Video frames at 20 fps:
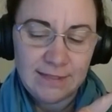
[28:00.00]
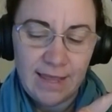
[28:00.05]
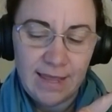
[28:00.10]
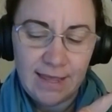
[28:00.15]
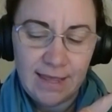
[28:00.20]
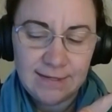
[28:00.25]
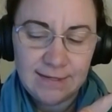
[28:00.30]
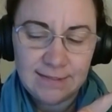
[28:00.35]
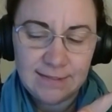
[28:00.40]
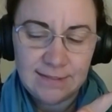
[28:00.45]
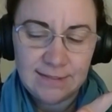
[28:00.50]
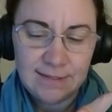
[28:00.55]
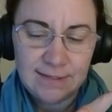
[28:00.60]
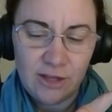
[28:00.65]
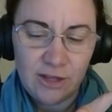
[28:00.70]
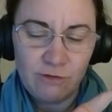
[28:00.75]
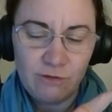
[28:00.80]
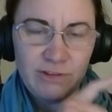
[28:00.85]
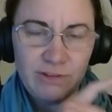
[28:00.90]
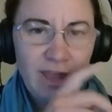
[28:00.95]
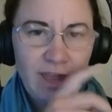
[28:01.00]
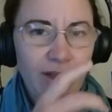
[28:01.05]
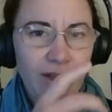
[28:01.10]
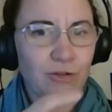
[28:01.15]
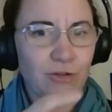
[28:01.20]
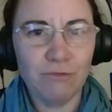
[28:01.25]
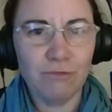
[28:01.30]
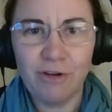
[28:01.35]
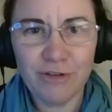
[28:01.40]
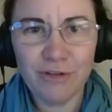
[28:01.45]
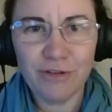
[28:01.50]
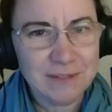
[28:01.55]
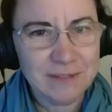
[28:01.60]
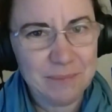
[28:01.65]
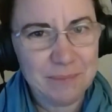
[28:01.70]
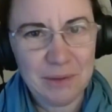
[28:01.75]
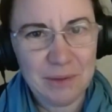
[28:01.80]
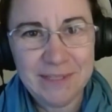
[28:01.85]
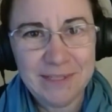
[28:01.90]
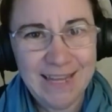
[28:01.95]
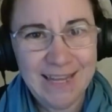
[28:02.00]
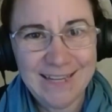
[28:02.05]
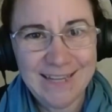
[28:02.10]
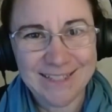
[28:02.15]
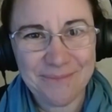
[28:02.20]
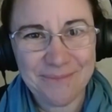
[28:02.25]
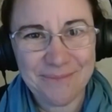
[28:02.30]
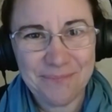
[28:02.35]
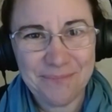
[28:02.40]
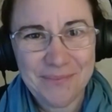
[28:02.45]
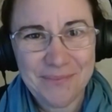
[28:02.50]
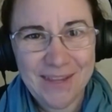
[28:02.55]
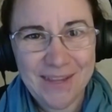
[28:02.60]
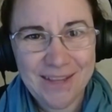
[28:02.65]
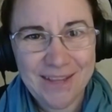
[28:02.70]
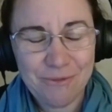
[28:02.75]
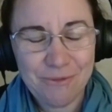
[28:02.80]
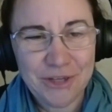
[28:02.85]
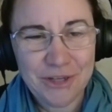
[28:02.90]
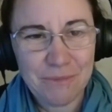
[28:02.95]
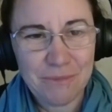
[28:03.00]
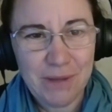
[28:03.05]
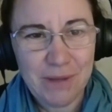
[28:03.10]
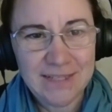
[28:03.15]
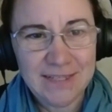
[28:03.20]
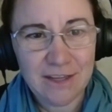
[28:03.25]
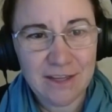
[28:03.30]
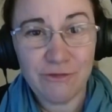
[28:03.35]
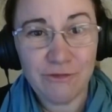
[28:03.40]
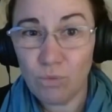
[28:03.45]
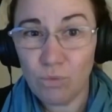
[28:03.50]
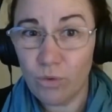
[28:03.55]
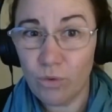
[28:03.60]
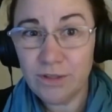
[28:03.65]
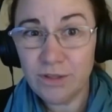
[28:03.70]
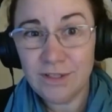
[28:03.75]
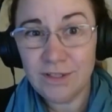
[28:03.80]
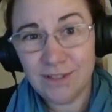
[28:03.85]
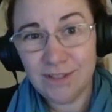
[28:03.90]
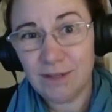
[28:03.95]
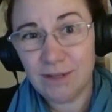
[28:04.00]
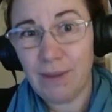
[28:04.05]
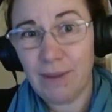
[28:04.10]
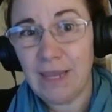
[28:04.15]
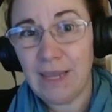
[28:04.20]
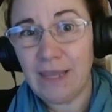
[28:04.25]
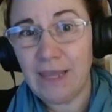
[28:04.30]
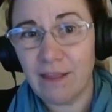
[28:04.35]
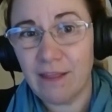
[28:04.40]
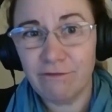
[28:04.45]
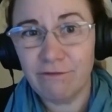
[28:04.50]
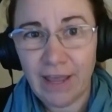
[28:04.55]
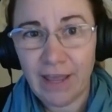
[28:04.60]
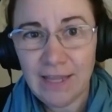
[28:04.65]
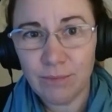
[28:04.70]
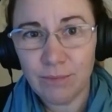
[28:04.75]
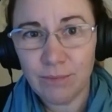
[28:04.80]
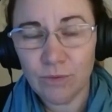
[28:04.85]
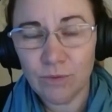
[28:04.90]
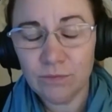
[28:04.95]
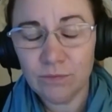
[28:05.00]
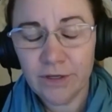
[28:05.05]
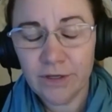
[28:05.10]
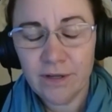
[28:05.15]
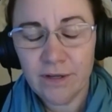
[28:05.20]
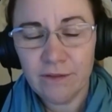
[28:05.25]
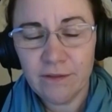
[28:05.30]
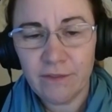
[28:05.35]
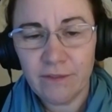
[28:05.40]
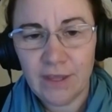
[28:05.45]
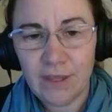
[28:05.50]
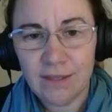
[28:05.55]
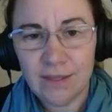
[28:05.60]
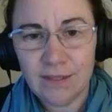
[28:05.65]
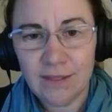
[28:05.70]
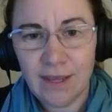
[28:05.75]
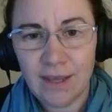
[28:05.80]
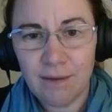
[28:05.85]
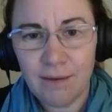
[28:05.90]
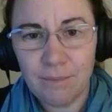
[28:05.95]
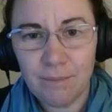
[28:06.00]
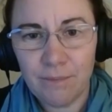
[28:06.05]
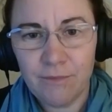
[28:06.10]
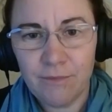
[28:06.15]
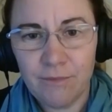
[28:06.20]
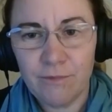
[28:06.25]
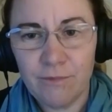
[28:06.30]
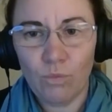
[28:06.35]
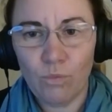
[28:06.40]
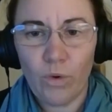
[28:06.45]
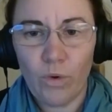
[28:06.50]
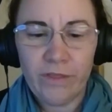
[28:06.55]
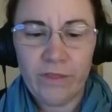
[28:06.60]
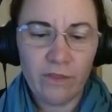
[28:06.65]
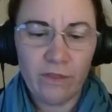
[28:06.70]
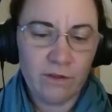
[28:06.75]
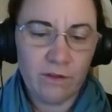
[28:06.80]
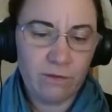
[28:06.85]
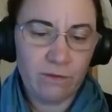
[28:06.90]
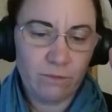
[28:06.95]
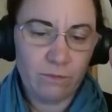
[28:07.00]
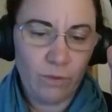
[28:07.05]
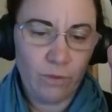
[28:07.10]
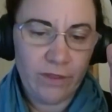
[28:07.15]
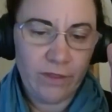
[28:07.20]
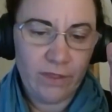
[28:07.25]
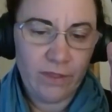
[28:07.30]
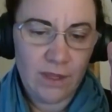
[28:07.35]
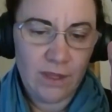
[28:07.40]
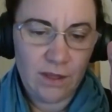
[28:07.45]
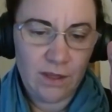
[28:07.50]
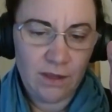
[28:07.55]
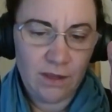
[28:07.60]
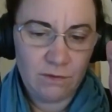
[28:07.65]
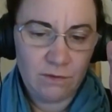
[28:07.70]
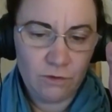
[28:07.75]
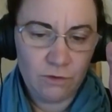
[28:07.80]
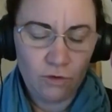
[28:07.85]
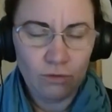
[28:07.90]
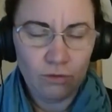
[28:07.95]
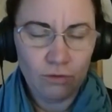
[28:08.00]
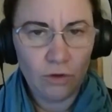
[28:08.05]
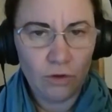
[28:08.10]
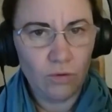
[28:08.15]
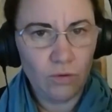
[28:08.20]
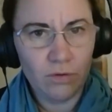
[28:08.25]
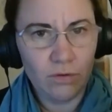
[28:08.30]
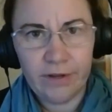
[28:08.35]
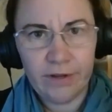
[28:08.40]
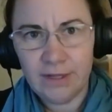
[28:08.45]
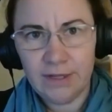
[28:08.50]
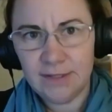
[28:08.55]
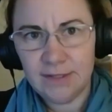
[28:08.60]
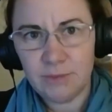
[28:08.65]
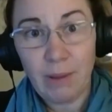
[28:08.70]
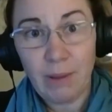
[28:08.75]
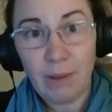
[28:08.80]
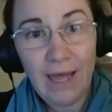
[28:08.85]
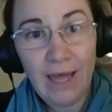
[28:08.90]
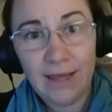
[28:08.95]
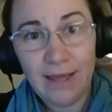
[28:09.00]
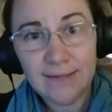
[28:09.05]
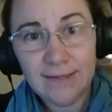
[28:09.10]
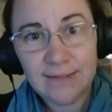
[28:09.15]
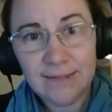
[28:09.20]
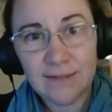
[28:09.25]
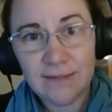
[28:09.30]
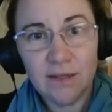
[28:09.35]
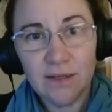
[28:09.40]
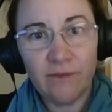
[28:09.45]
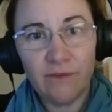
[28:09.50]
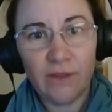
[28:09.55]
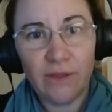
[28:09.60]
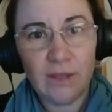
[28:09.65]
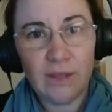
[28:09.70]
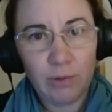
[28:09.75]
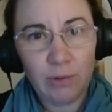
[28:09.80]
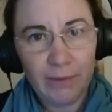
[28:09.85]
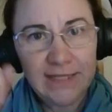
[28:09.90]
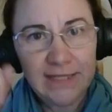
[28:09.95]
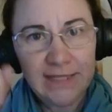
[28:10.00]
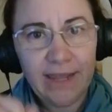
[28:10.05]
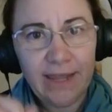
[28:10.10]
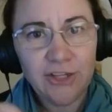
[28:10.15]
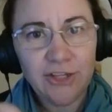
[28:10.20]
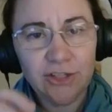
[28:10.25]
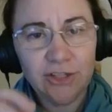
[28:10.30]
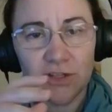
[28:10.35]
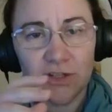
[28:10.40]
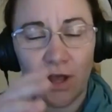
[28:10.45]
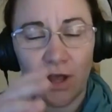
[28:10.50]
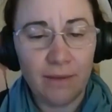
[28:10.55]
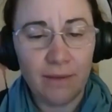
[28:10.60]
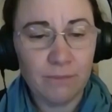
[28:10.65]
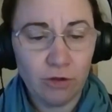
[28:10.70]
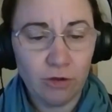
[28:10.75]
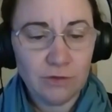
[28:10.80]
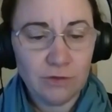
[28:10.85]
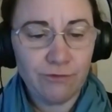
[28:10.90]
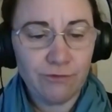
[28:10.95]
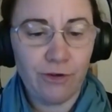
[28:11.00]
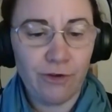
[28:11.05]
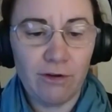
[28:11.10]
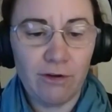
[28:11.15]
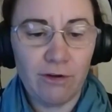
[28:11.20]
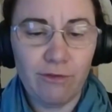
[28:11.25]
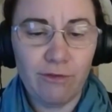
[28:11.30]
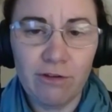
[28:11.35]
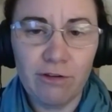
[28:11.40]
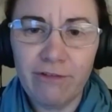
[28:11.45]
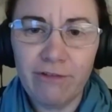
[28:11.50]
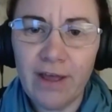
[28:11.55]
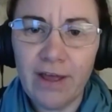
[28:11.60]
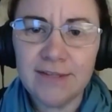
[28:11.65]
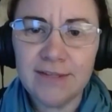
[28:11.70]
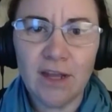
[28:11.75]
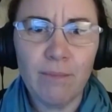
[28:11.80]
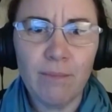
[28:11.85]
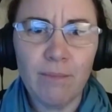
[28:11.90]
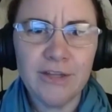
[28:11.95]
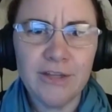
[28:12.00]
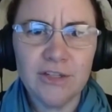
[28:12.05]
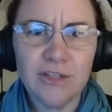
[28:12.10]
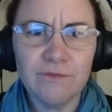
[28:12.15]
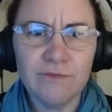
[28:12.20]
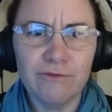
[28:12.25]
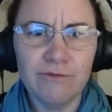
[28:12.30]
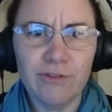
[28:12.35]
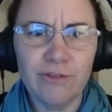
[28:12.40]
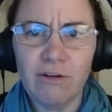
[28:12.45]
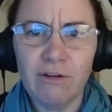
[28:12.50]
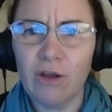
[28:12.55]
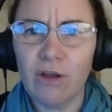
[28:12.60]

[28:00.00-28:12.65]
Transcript: reference implementation, which means that if you wanted to make that available, then when the new law is passed, the implementation time goes very, very fast. I might just very quickly, if you don't mind,